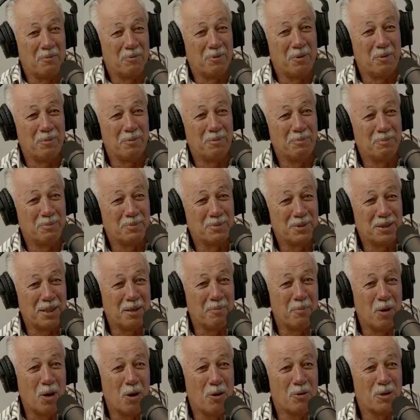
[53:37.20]
from
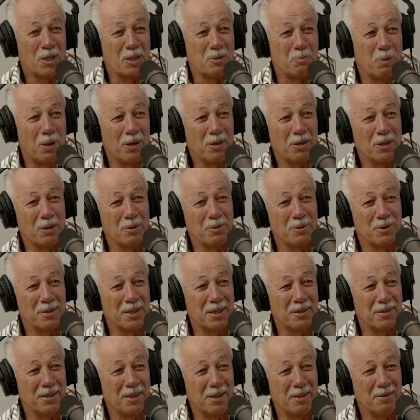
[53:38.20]
some Irish bloke who was
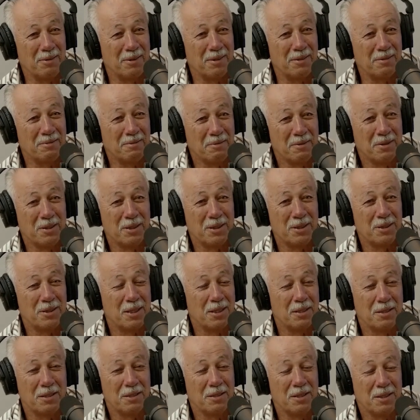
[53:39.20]
sitting there and he
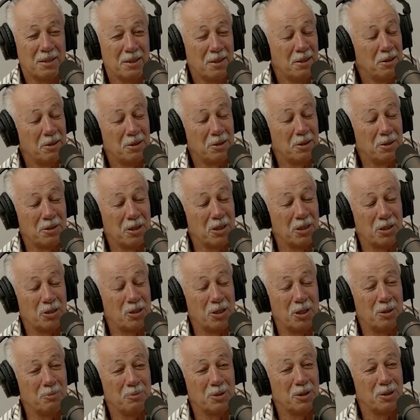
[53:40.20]
said, all they
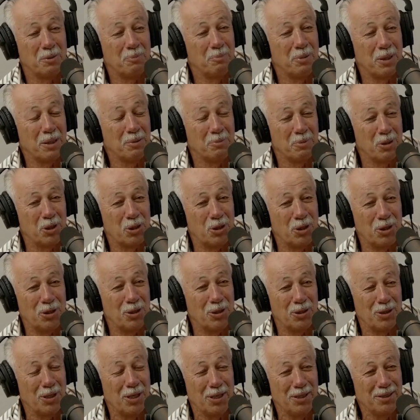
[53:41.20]
seen was a big
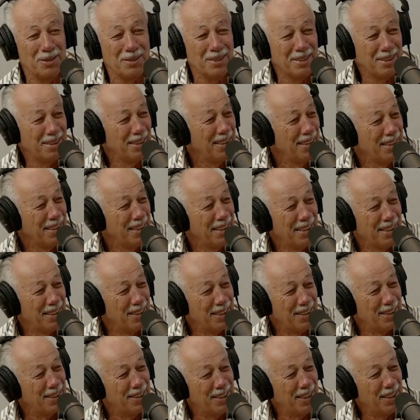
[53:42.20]
machine gun.
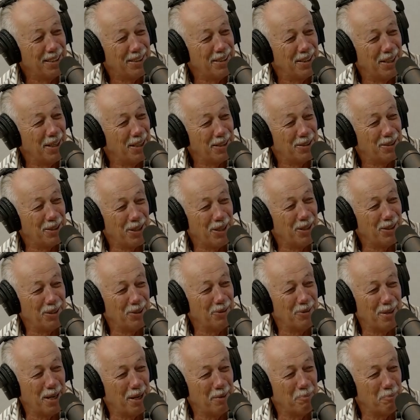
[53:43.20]
He said, and I turned
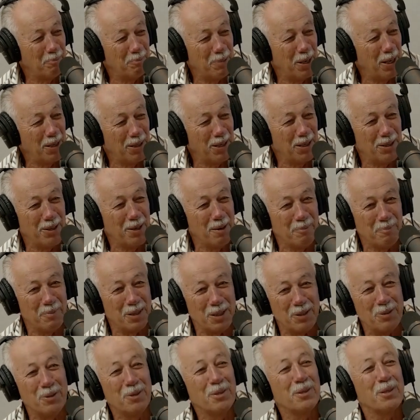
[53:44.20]
around, baited up
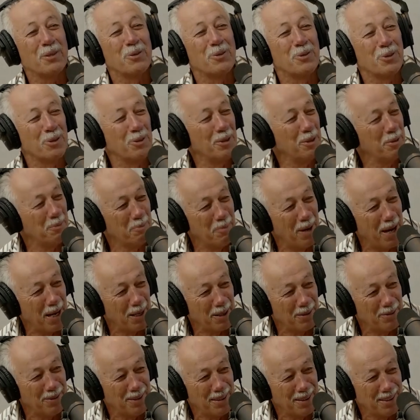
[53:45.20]
me hook and threw it
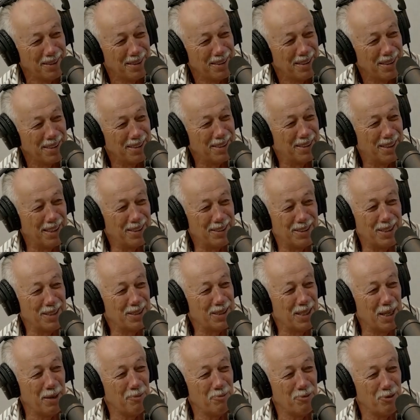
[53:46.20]
back and, he said,
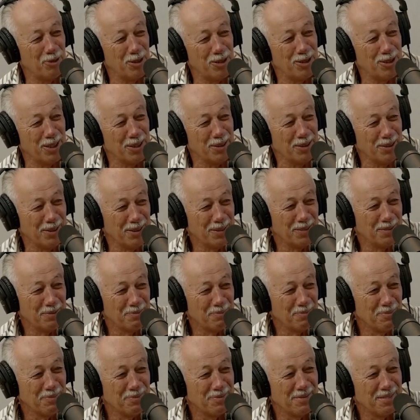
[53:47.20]
just kept fishing,
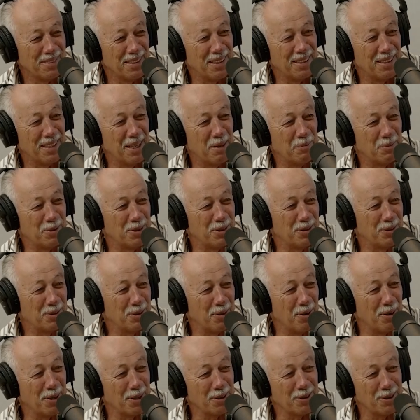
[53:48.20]
right. And that was
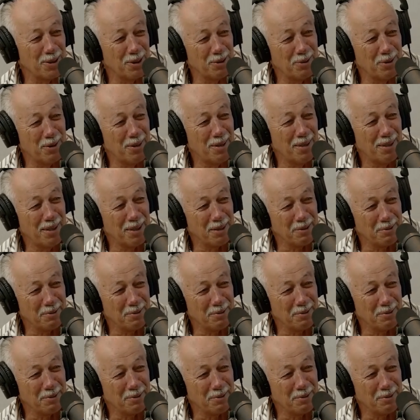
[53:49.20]
Cockatoo Island.